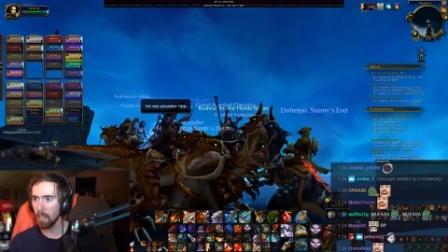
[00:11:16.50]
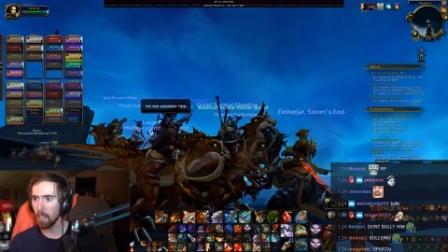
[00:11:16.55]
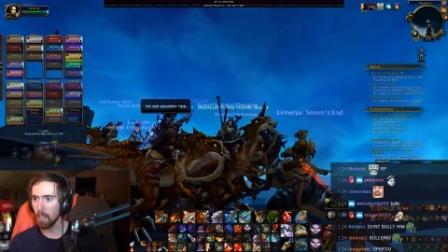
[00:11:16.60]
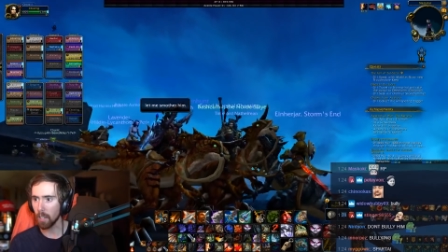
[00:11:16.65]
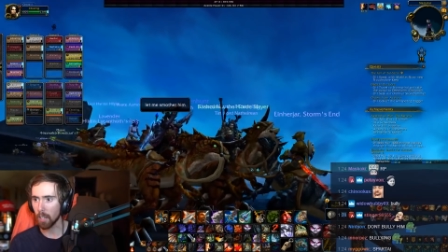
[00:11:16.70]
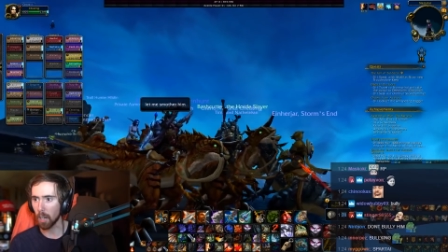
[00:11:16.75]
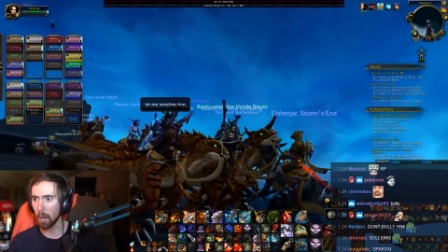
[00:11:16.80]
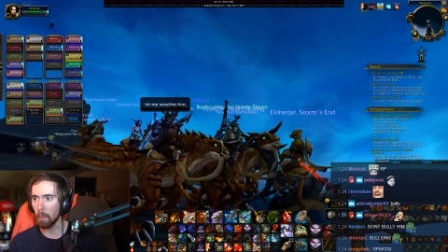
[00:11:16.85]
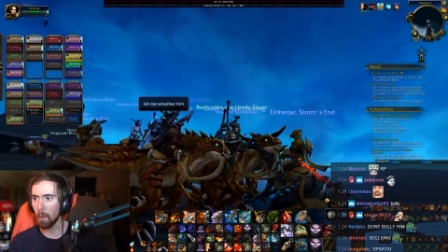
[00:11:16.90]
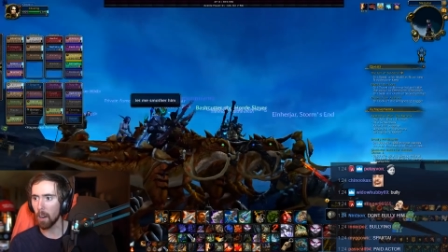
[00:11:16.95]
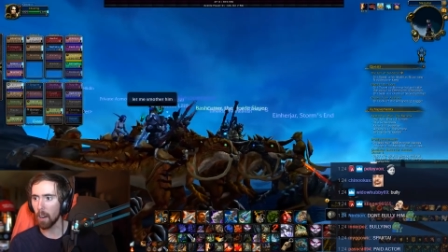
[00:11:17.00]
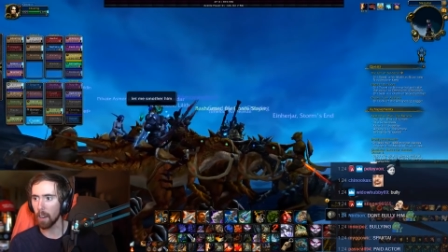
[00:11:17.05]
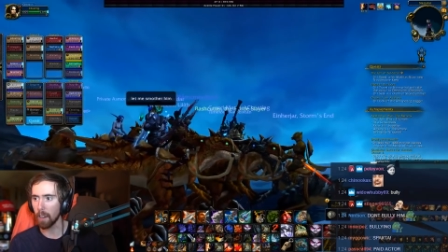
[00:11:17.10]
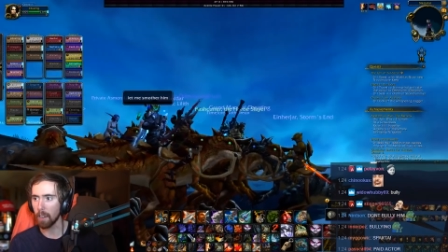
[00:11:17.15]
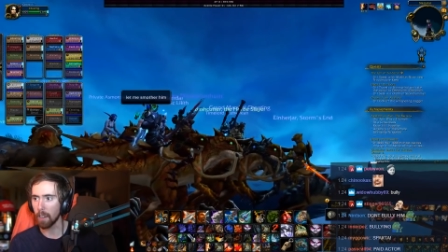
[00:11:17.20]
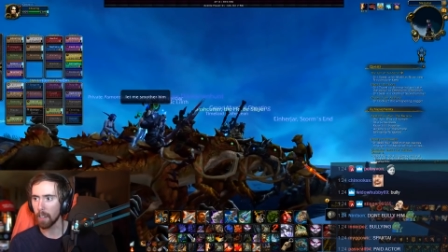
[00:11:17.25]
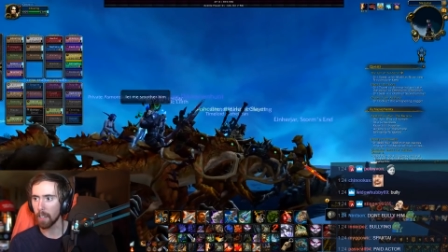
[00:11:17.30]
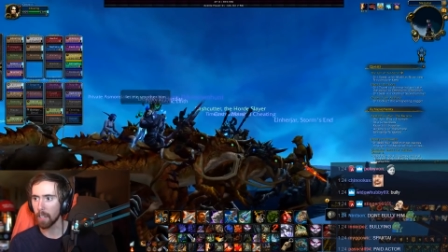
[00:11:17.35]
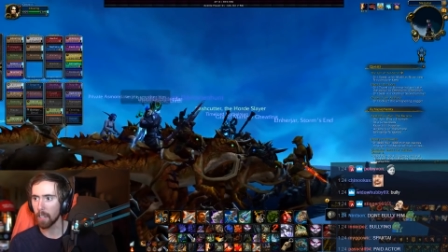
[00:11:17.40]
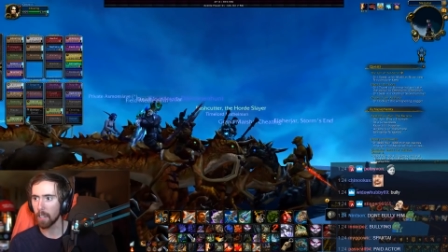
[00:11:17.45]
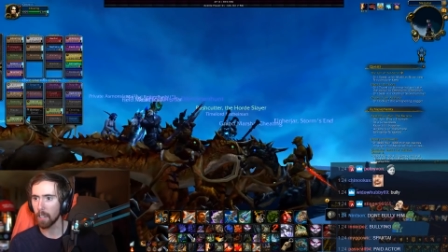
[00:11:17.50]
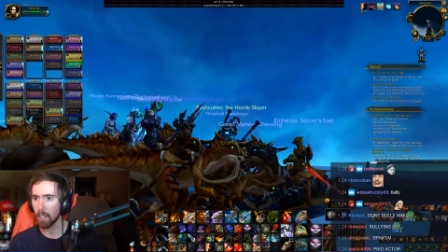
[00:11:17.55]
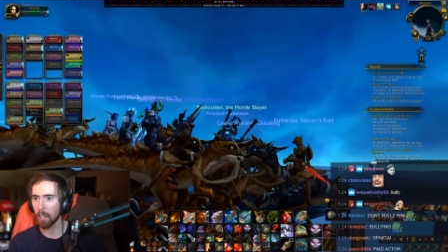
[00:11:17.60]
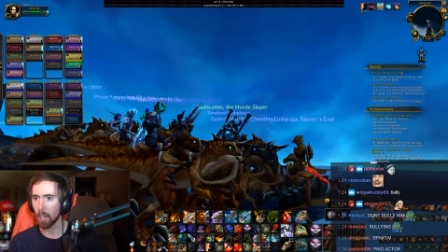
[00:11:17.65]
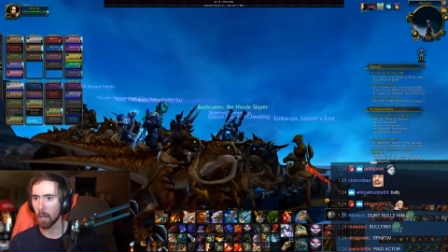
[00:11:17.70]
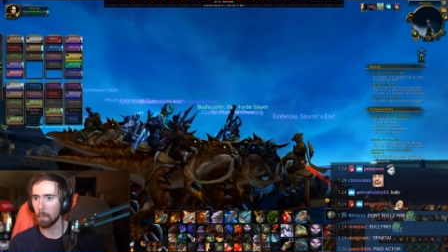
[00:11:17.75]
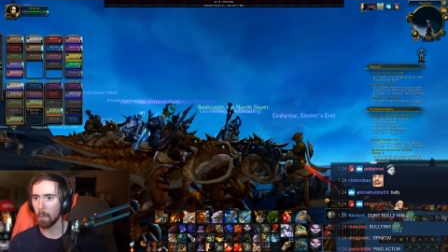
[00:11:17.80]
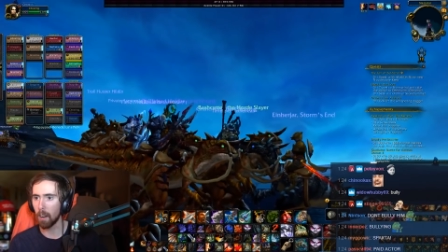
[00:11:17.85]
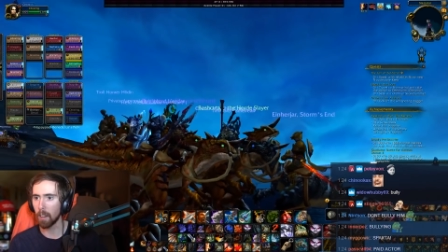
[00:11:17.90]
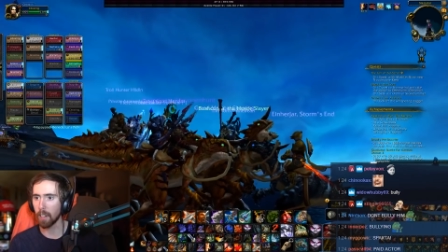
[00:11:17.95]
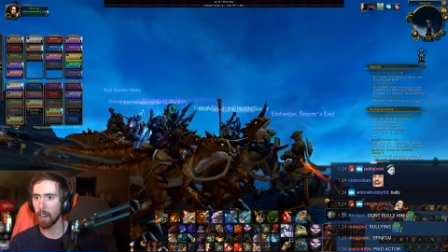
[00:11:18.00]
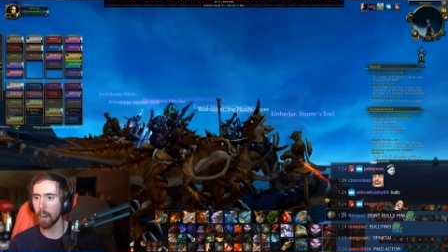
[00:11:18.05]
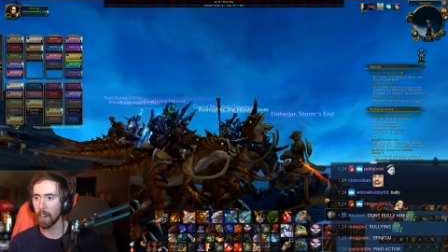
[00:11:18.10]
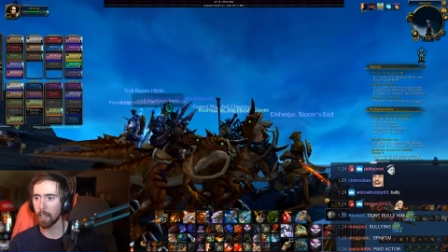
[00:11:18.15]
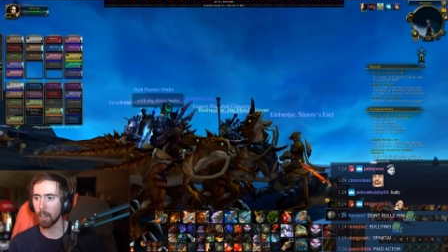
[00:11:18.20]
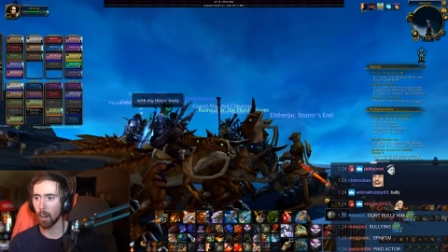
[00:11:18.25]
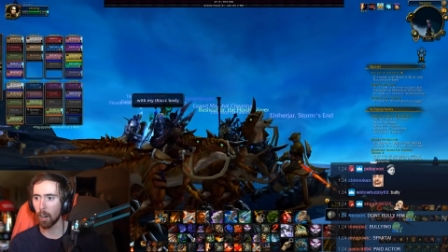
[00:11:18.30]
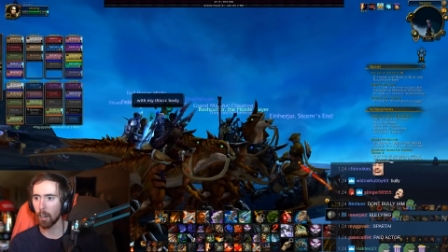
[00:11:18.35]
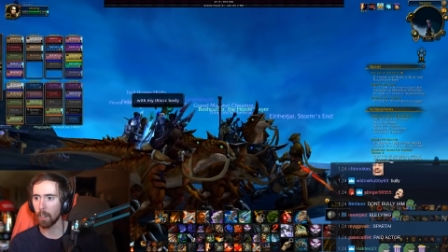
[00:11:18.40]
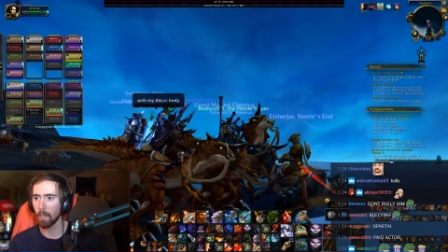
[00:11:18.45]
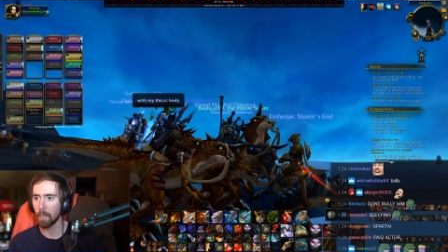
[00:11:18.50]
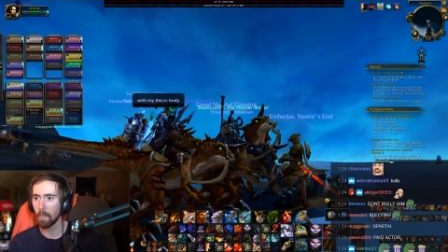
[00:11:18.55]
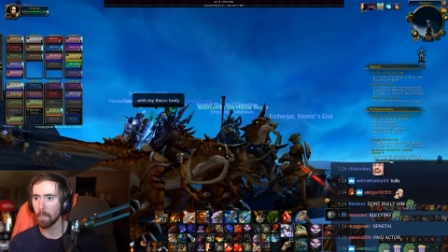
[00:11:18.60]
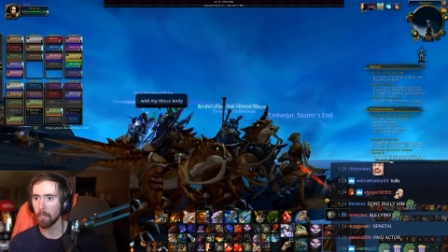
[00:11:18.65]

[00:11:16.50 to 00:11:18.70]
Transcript: Come on. Come on, Einar.